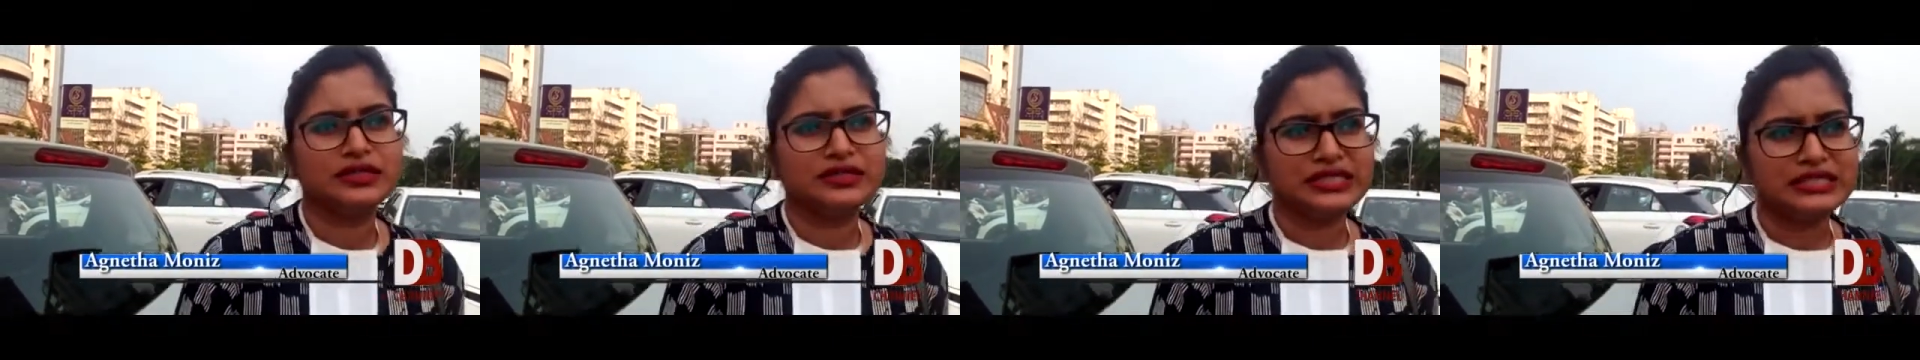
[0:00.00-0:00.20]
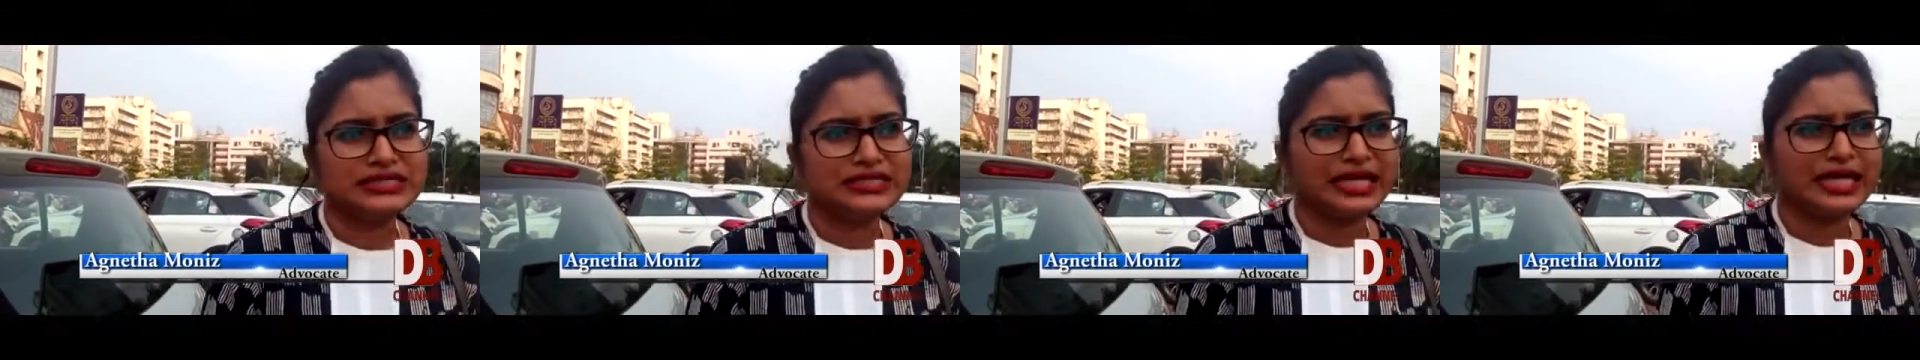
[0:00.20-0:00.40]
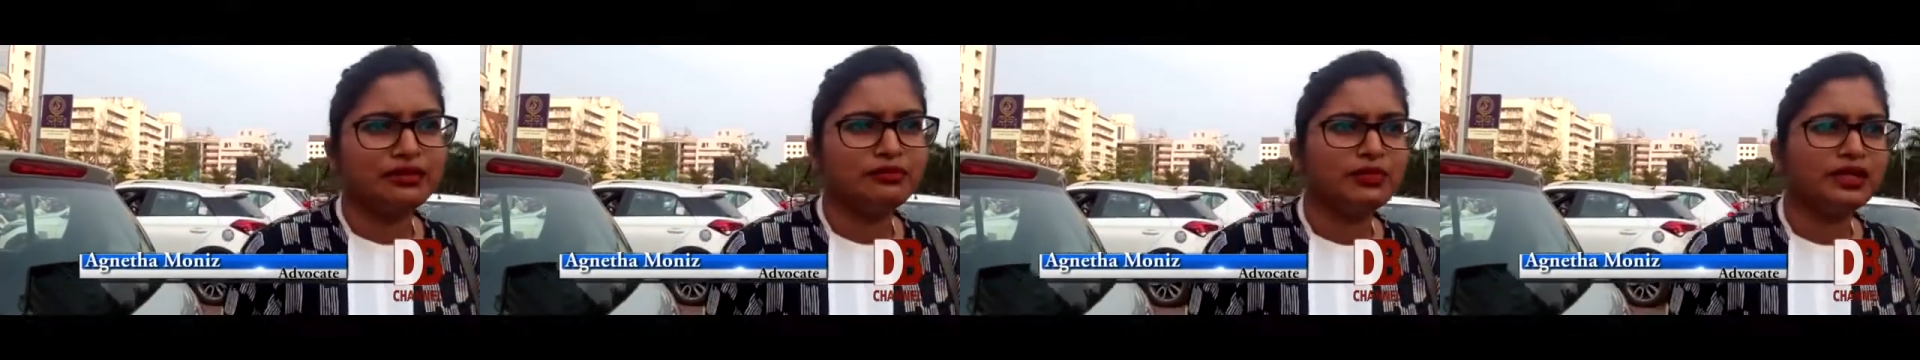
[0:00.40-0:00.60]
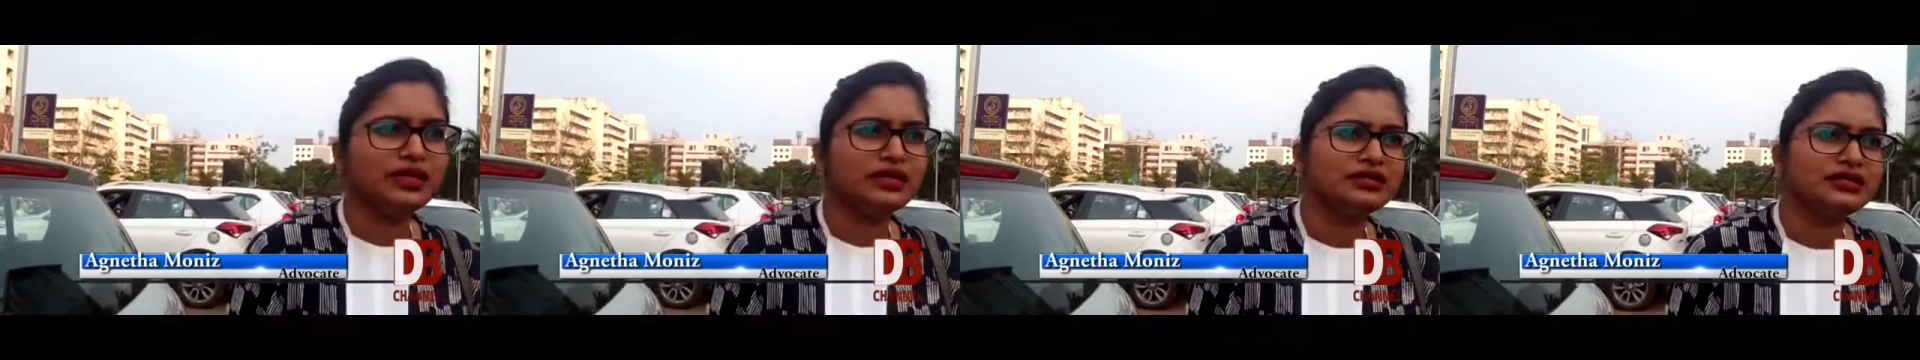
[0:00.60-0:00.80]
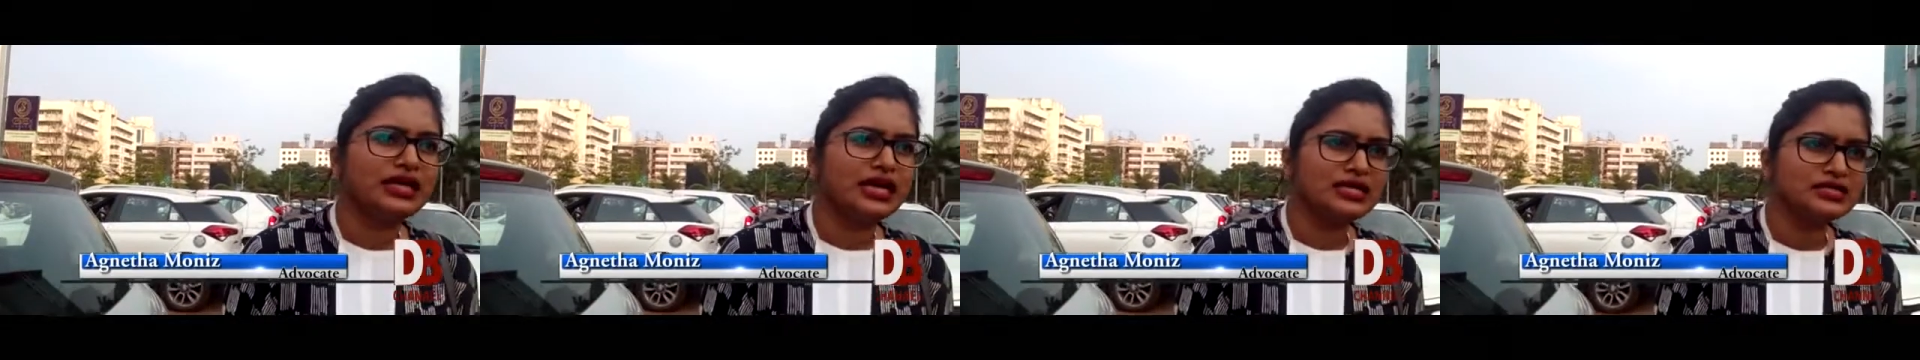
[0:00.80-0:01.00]

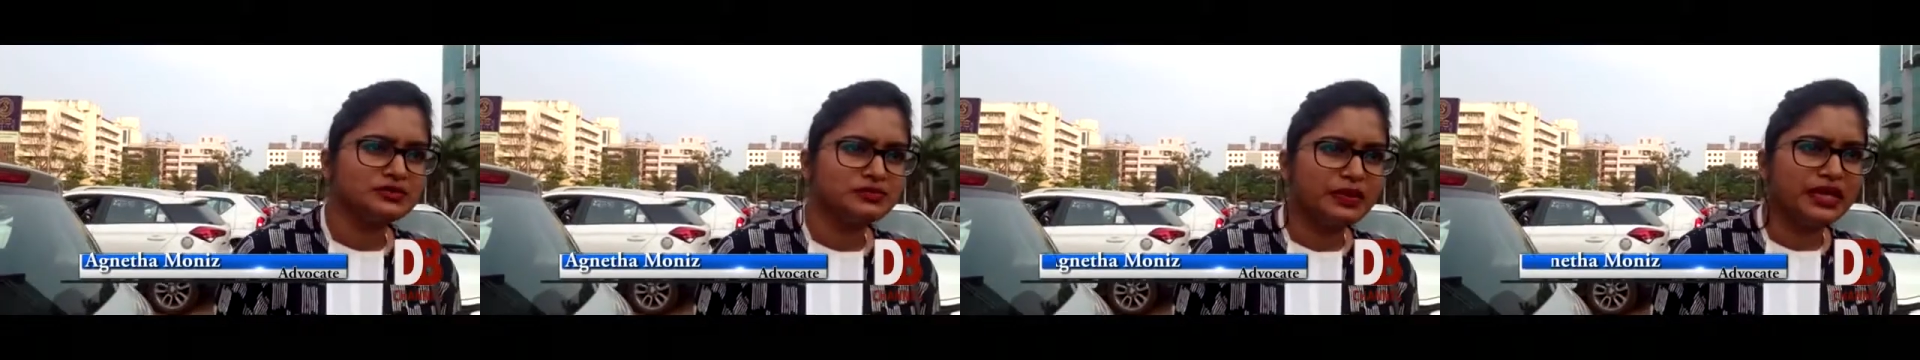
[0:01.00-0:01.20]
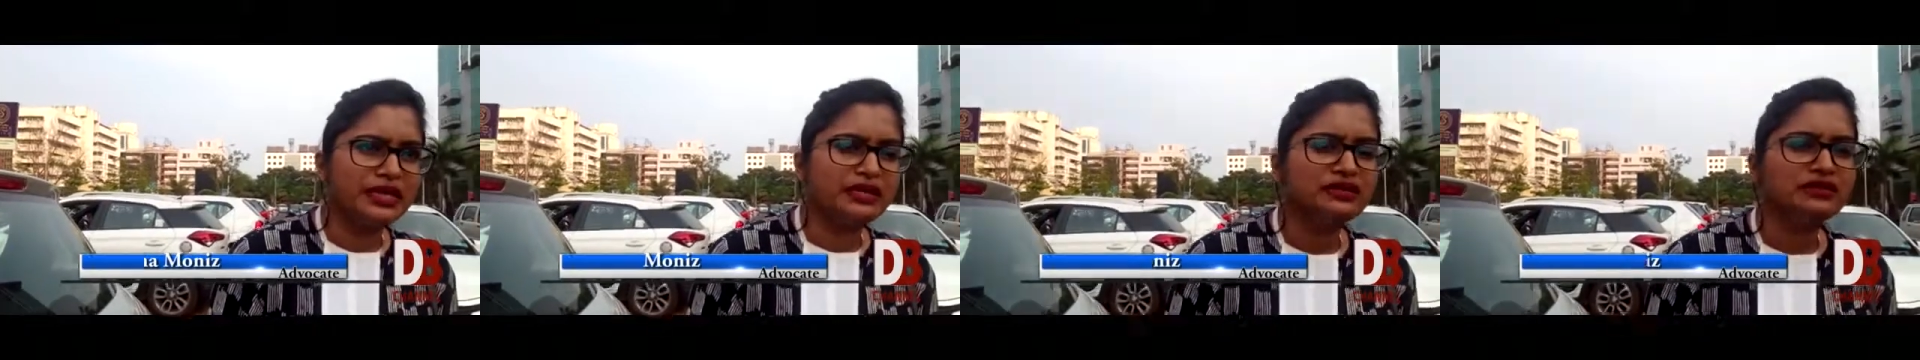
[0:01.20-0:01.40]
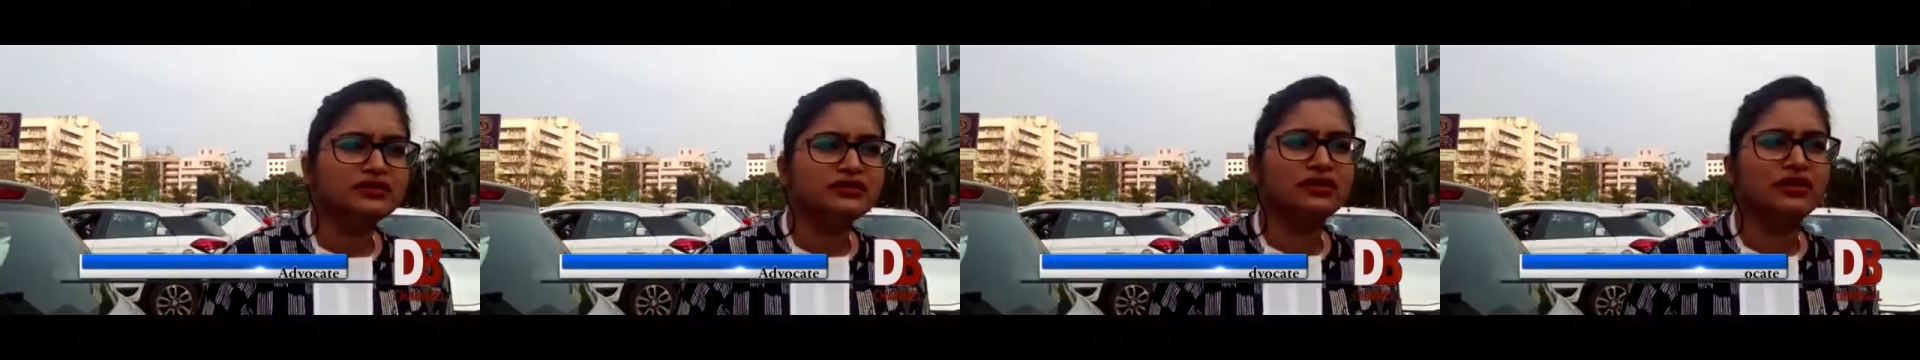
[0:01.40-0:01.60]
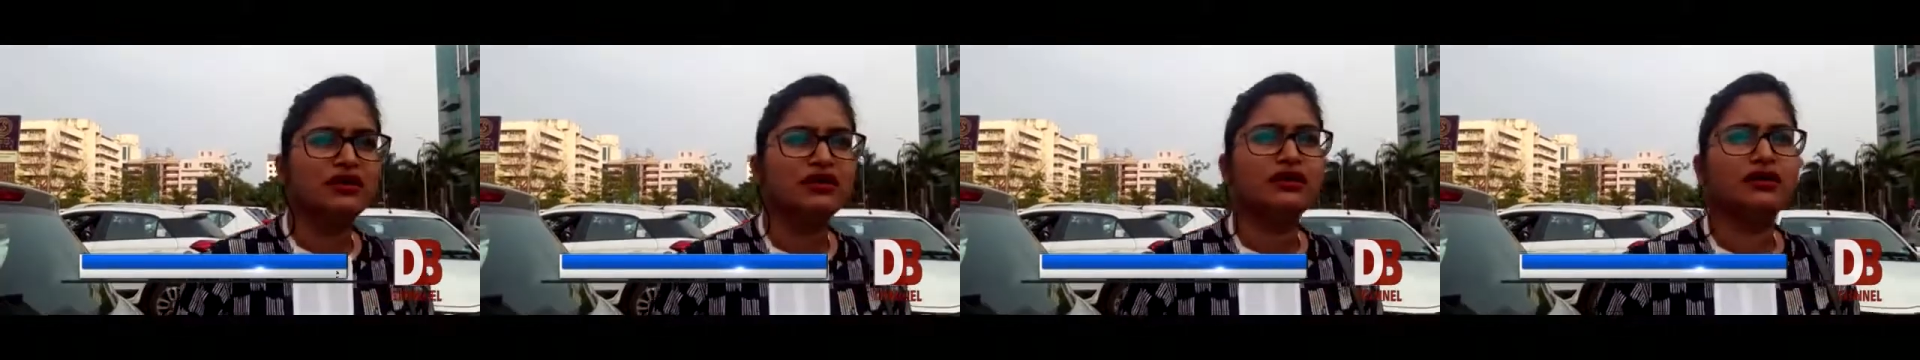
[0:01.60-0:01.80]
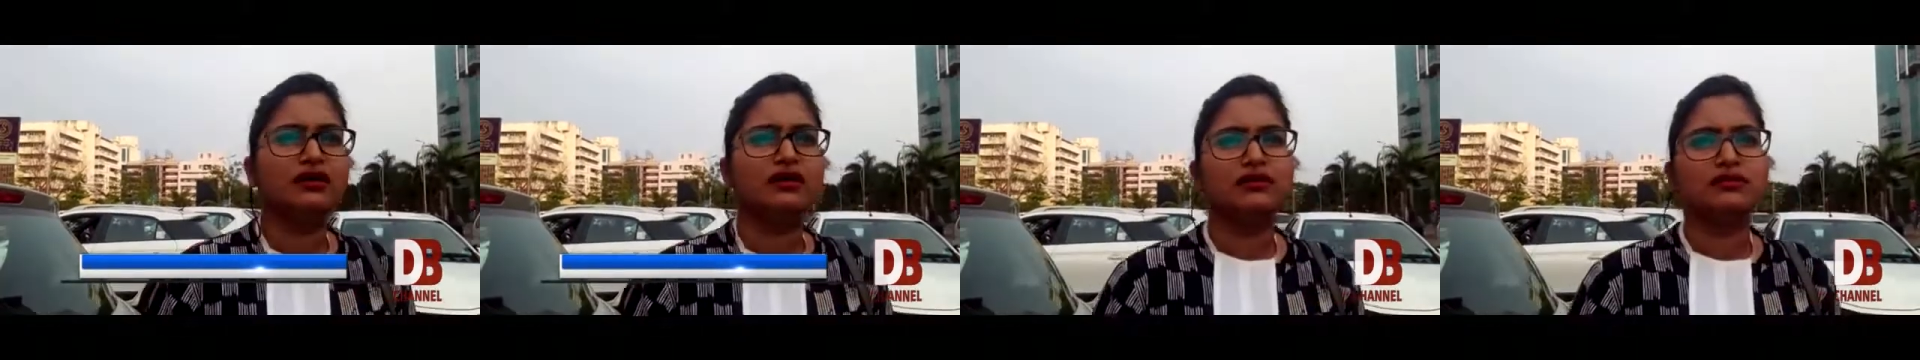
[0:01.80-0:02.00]
detainment has been
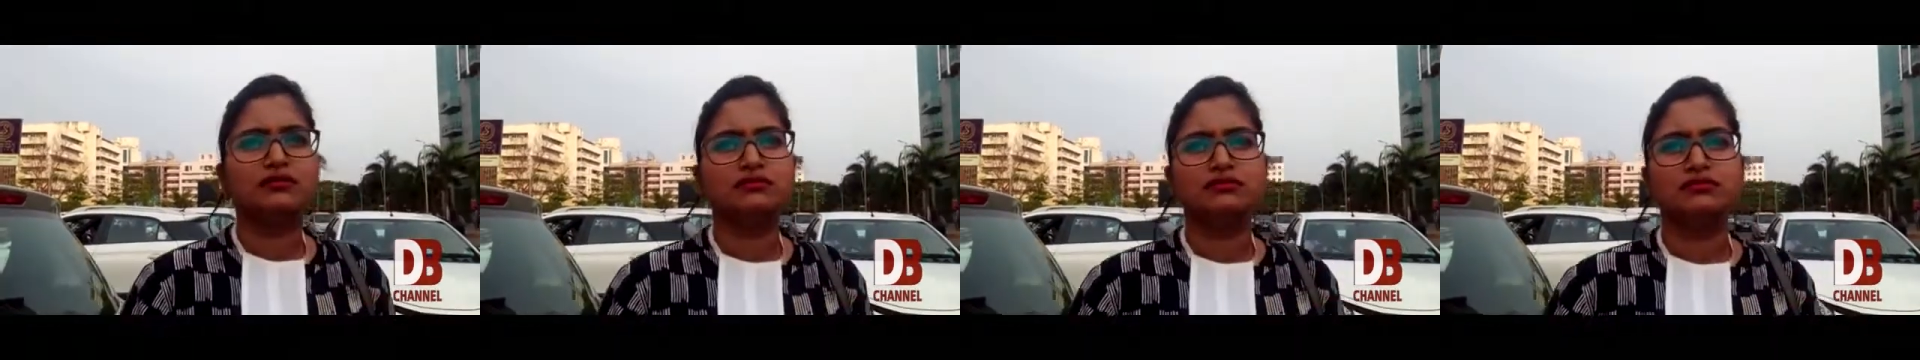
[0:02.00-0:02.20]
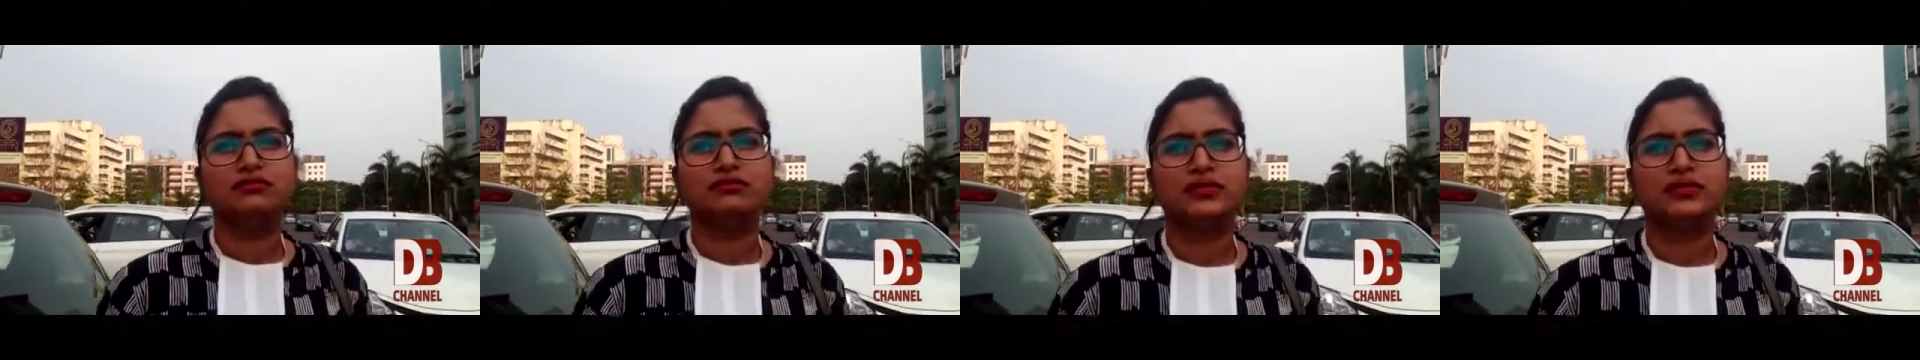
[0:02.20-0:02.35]
um,